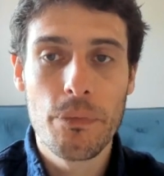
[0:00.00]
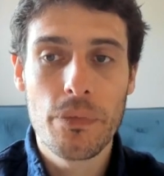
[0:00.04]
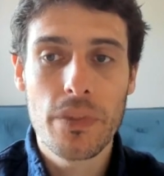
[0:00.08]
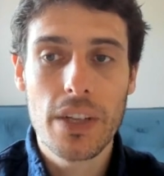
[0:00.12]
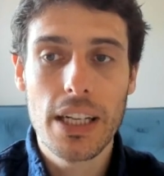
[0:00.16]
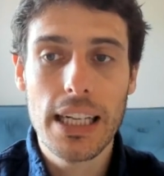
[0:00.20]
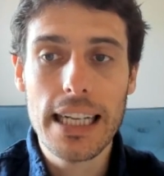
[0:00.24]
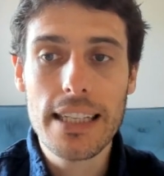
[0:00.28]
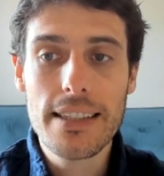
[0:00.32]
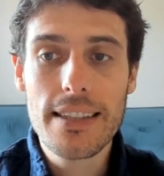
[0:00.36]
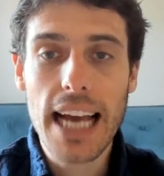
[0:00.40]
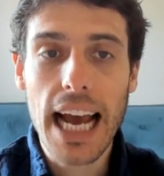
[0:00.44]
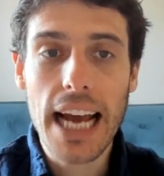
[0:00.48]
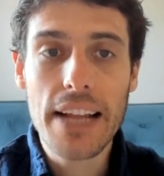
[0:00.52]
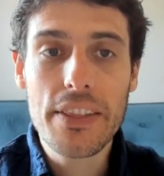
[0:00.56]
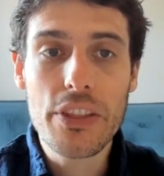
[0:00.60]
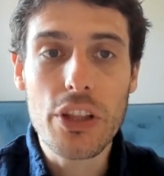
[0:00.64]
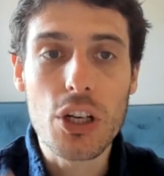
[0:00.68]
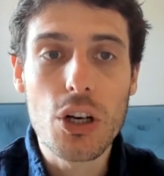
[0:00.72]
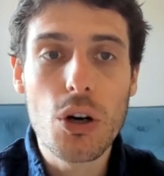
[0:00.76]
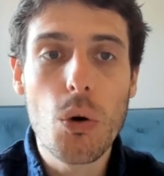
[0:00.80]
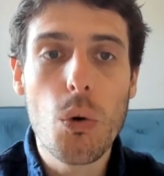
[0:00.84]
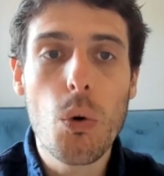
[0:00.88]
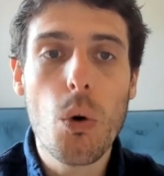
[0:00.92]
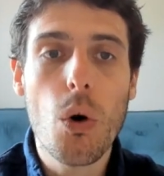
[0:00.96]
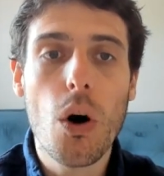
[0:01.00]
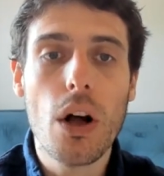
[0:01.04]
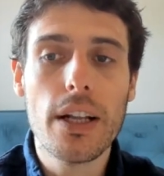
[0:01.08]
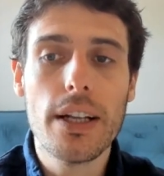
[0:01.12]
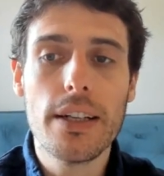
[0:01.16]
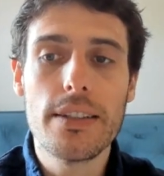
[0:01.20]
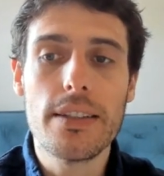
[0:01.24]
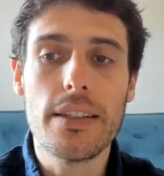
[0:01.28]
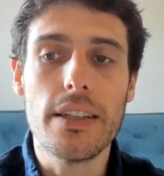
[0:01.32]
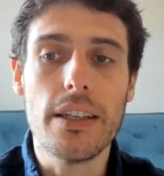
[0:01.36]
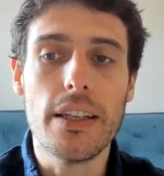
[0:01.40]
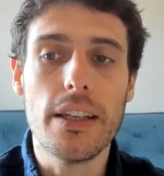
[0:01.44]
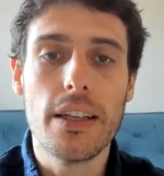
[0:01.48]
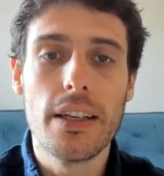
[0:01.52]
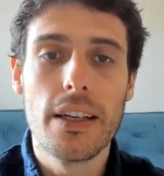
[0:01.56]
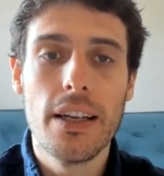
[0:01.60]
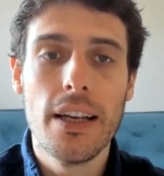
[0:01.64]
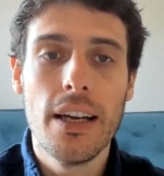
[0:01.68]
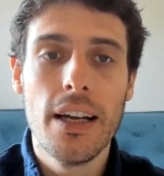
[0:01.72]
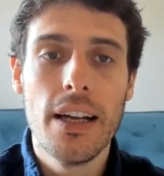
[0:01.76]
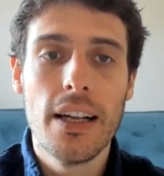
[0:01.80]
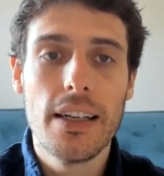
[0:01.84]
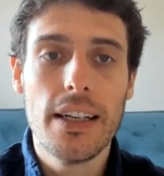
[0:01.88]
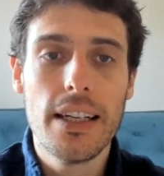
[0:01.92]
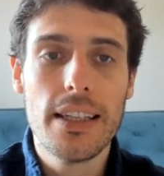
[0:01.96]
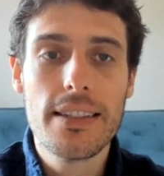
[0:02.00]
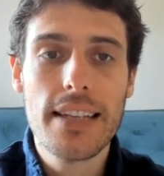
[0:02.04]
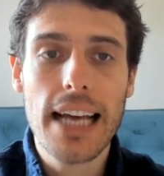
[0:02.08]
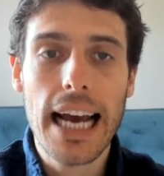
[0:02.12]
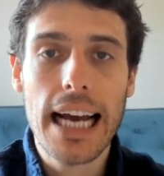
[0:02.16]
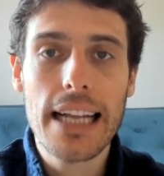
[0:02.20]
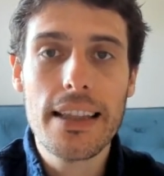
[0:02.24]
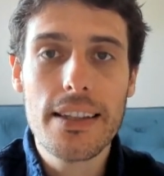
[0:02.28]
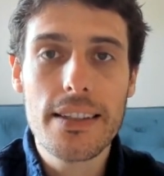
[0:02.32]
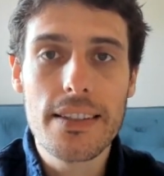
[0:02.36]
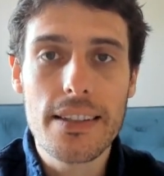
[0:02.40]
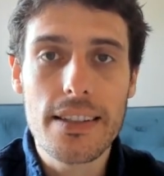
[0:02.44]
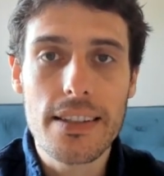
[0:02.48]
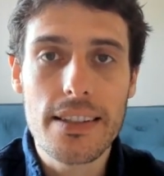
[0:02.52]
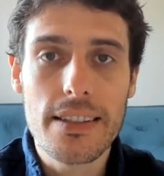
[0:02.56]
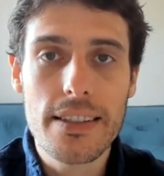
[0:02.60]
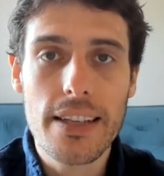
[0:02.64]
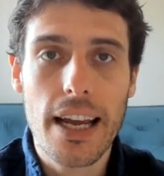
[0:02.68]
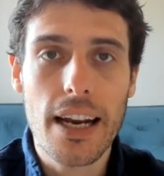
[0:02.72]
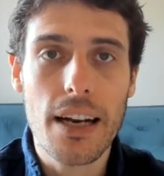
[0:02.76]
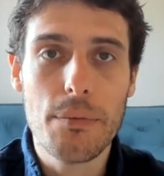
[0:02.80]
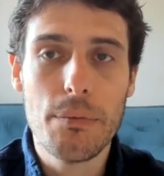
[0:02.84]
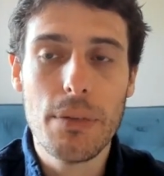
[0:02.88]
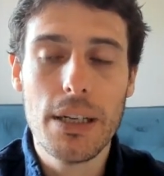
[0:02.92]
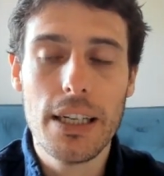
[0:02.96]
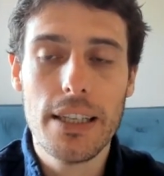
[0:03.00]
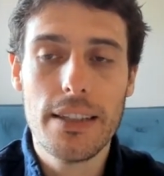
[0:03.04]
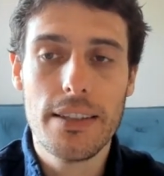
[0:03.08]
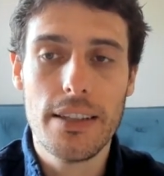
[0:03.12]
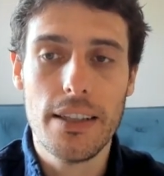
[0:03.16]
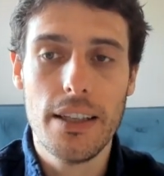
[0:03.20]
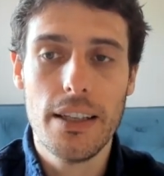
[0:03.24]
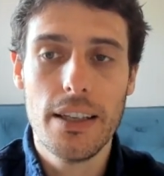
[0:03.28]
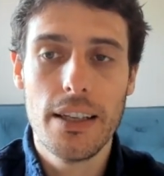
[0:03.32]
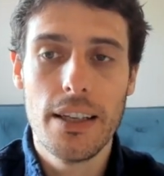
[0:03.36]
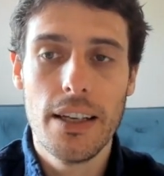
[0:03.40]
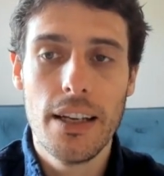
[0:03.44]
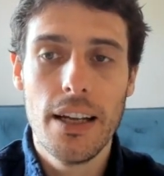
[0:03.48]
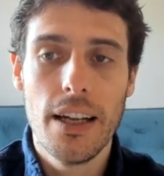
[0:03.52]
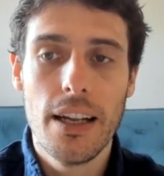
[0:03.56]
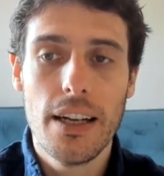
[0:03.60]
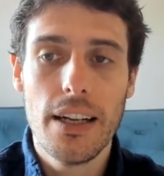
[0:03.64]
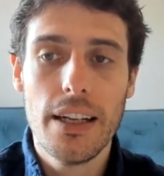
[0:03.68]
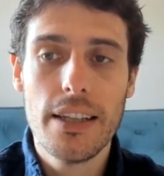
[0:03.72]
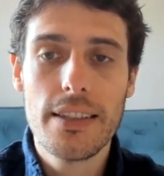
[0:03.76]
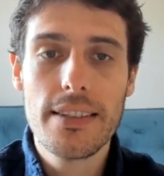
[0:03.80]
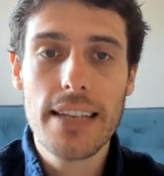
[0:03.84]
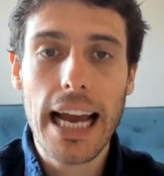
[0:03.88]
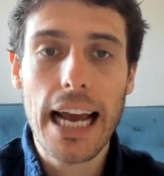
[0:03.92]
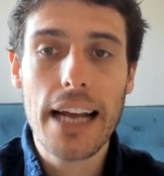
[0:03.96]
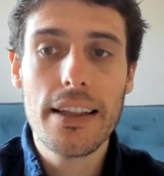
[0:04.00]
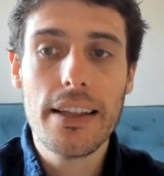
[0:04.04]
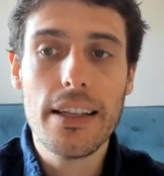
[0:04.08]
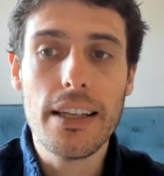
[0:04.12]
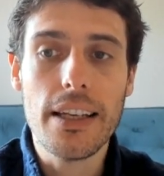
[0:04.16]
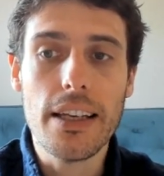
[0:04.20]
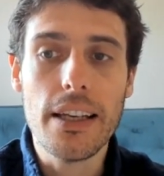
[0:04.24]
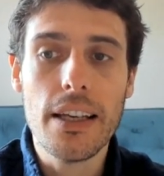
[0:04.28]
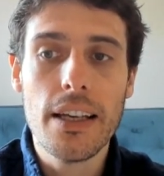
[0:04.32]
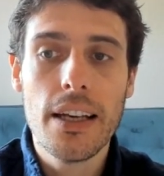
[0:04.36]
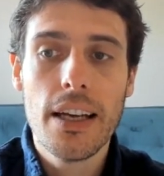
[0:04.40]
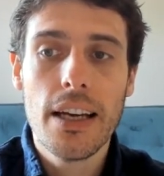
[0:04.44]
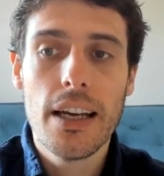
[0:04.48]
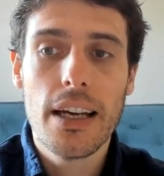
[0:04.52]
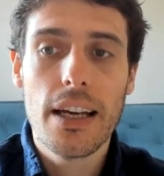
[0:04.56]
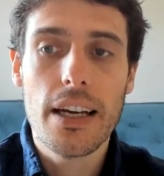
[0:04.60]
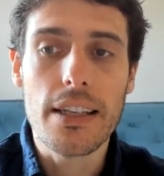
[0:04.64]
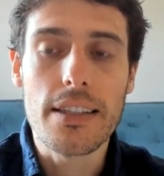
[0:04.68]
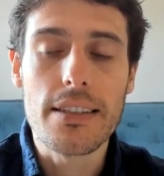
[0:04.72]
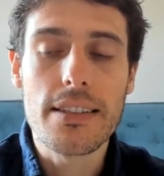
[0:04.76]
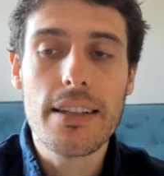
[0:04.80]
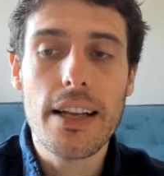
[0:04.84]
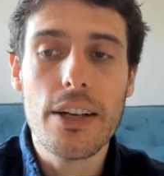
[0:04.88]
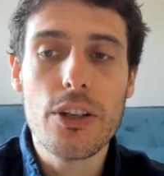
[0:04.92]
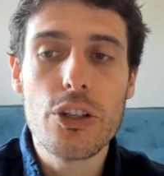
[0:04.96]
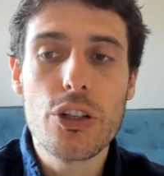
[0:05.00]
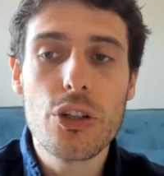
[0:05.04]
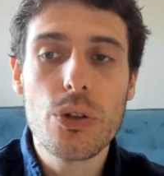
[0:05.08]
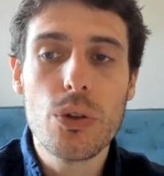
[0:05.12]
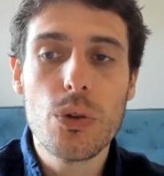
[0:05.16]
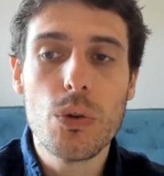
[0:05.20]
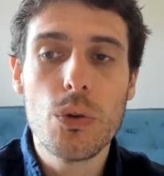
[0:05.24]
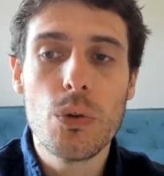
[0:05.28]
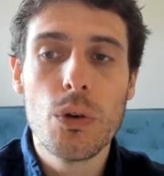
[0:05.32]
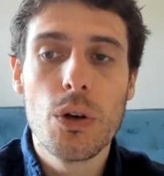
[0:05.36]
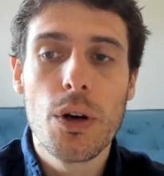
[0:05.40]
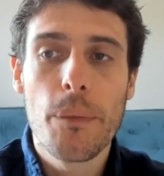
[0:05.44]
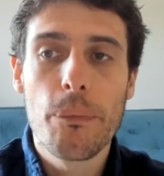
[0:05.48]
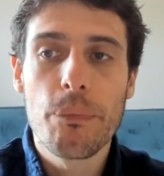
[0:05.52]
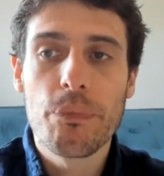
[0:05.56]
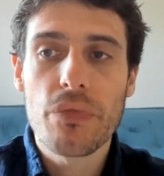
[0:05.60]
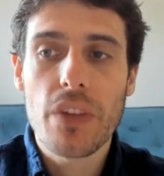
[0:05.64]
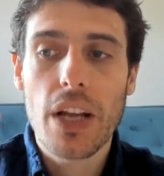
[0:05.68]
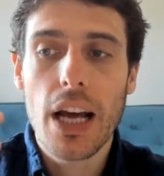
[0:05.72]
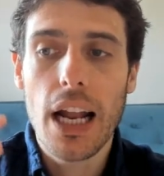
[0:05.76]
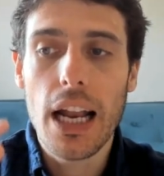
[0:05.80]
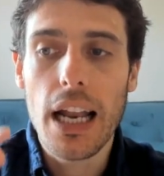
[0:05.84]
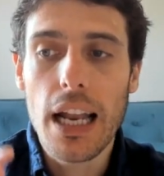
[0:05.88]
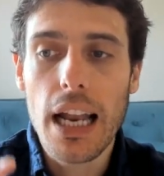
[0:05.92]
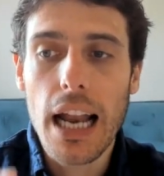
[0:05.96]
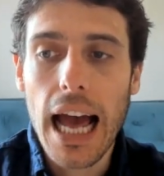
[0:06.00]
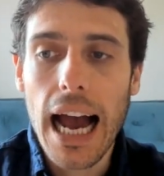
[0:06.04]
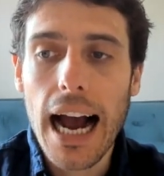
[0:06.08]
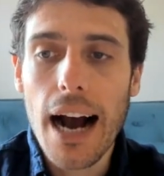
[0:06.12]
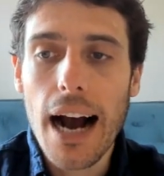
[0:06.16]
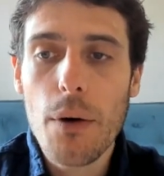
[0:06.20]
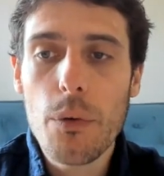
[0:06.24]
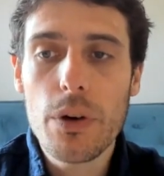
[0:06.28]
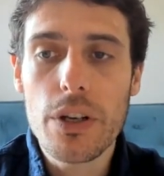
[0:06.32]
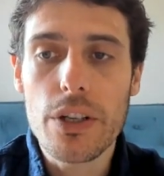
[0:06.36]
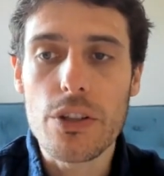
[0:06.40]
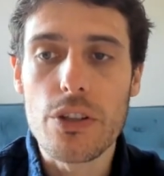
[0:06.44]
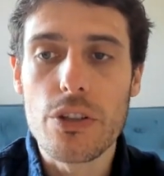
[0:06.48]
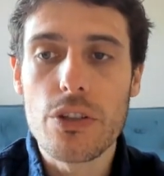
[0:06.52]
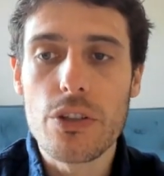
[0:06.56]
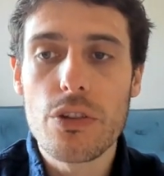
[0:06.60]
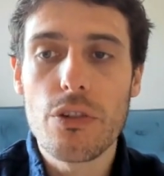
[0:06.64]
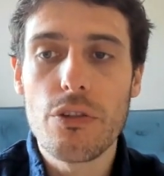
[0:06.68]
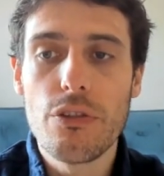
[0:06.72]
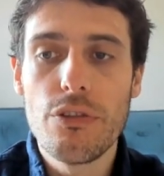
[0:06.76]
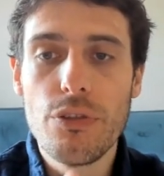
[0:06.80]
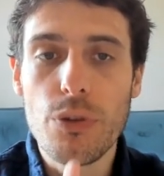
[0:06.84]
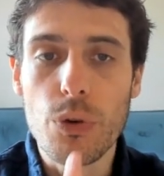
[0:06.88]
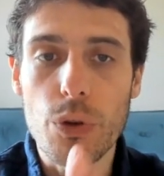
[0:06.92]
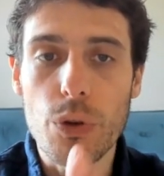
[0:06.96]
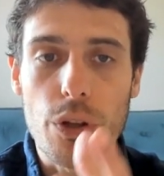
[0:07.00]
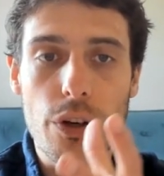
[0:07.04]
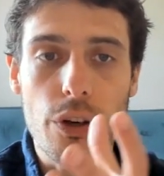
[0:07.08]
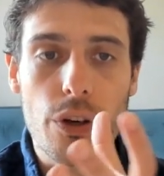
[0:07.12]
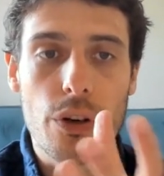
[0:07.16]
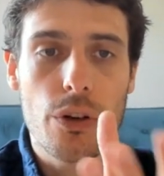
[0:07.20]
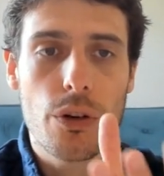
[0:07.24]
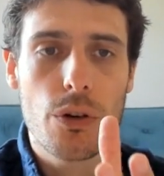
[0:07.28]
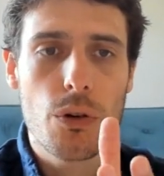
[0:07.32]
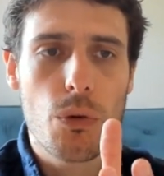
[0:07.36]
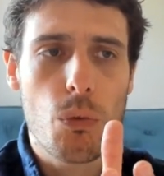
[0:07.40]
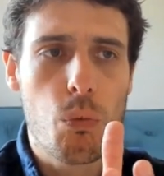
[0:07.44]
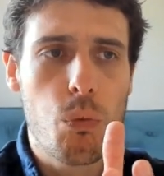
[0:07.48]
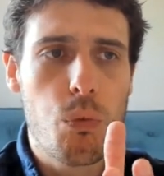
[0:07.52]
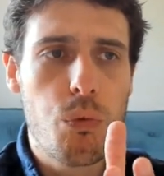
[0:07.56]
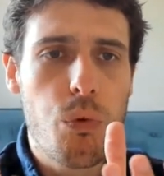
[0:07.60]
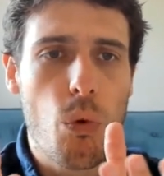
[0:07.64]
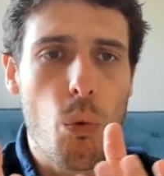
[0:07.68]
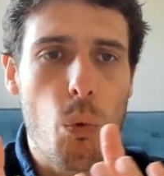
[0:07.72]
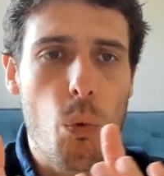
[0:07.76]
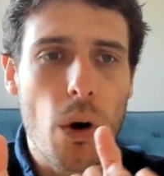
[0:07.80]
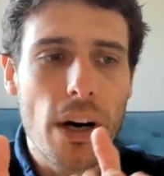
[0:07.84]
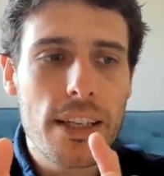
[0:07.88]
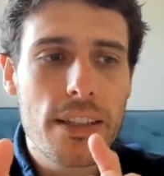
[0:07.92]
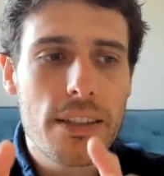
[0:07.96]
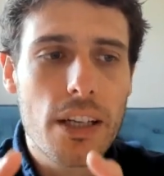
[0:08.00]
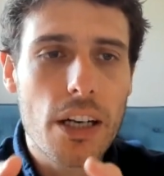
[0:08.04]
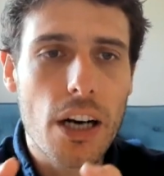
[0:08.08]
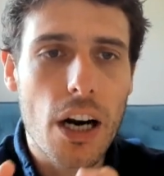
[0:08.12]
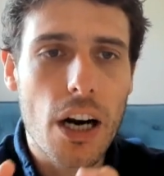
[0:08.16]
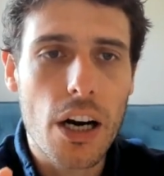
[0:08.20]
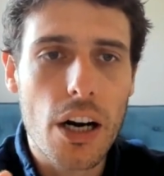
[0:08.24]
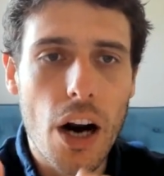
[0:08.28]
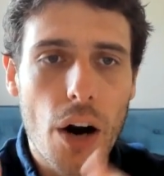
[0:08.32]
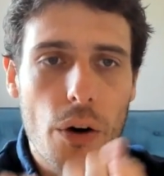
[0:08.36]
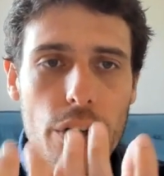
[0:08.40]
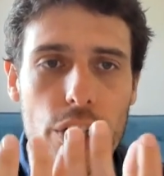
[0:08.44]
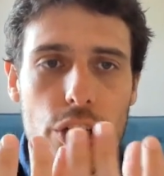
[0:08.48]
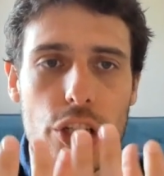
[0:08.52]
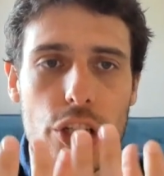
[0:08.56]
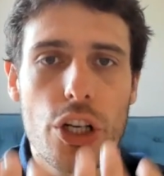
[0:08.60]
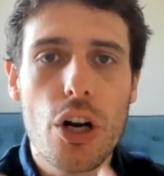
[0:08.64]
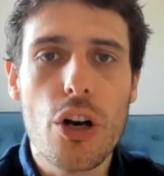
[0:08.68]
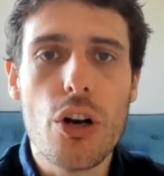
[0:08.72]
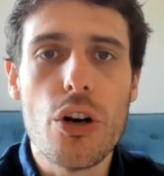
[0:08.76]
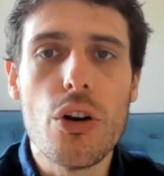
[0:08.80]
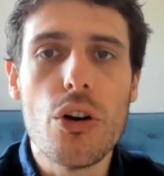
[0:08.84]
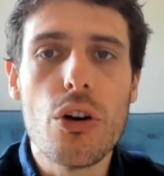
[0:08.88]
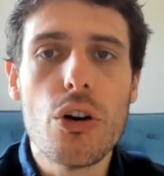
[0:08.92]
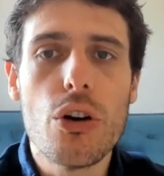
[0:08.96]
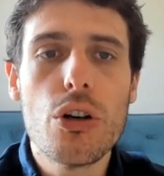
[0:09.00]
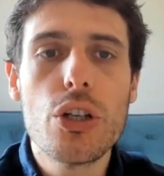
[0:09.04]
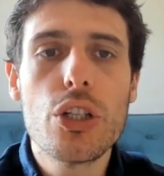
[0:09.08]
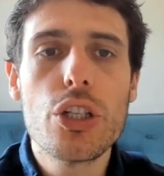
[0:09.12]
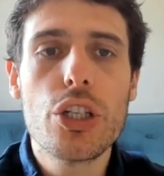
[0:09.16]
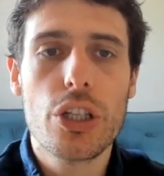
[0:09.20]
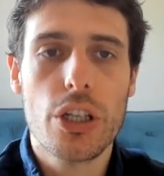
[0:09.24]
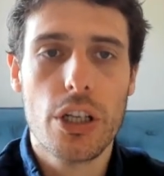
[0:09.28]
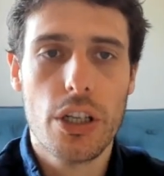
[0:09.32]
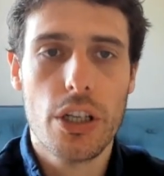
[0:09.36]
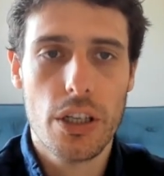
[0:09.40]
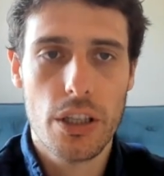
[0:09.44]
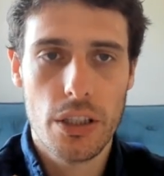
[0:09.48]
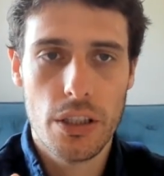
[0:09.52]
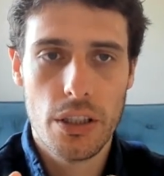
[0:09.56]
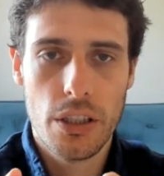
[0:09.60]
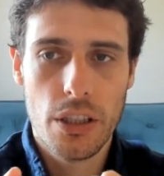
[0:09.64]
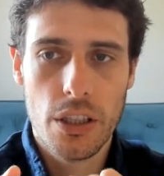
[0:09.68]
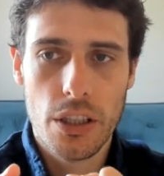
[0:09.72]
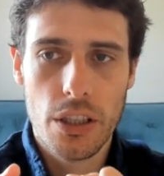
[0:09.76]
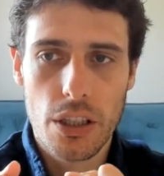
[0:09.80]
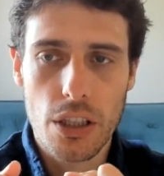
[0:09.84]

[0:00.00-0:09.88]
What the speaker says: Let's add the quality. Let's add the sustainability. Let's add the essential allowance for what is going to nourish and nurture the